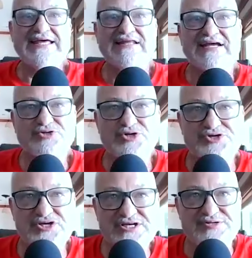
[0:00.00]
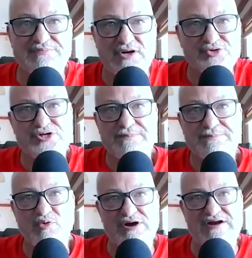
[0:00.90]
electricity is the most
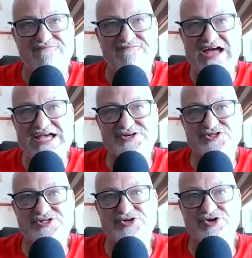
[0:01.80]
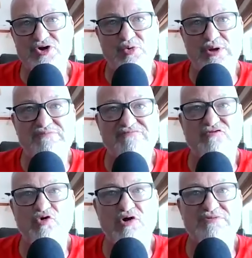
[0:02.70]
important fastest growing
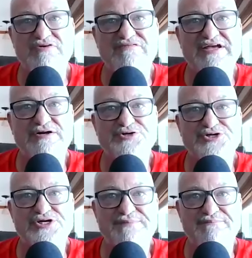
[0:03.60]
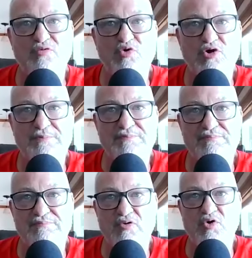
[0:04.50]
form of energy more
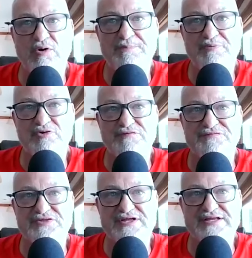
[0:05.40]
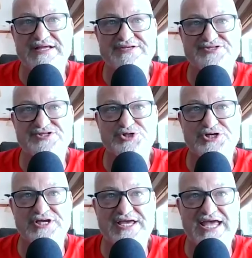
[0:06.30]
more proof that
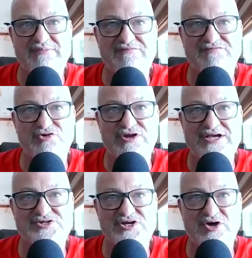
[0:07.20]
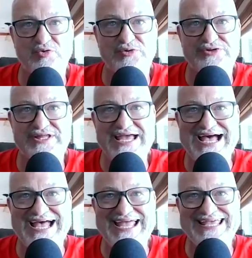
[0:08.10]
assertion came a few days ago when the
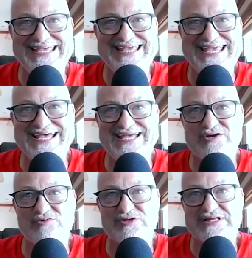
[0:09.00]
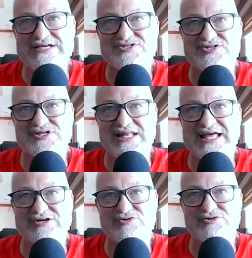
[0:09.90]
iea released its
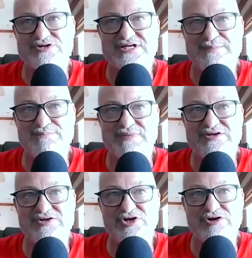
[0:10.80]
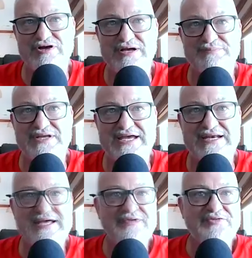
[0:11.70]
electricity mid-year update
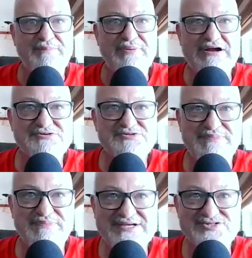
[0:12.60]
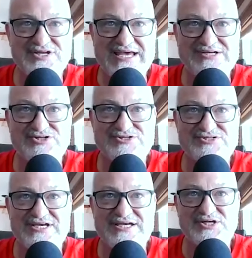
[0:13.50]
the paris-based
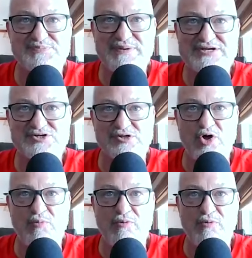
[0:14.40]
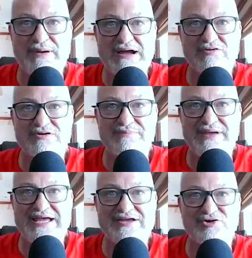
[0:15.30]
agency expects global power
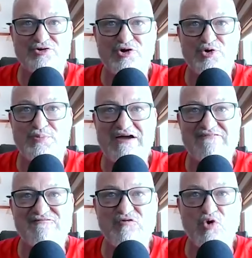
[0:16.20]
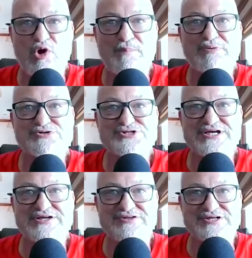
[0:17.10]
demand to grow by
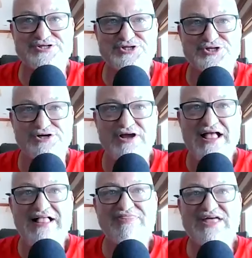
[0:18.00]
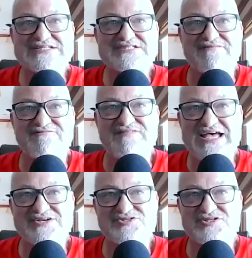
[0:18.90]
4% this year that's the
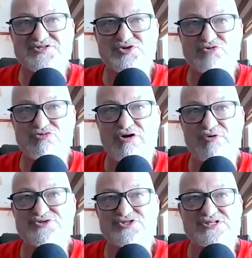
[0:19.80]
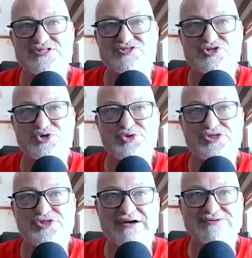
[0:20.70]
fastest growth since
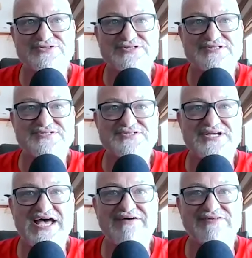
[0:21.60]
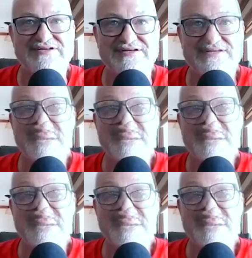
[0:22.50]
2007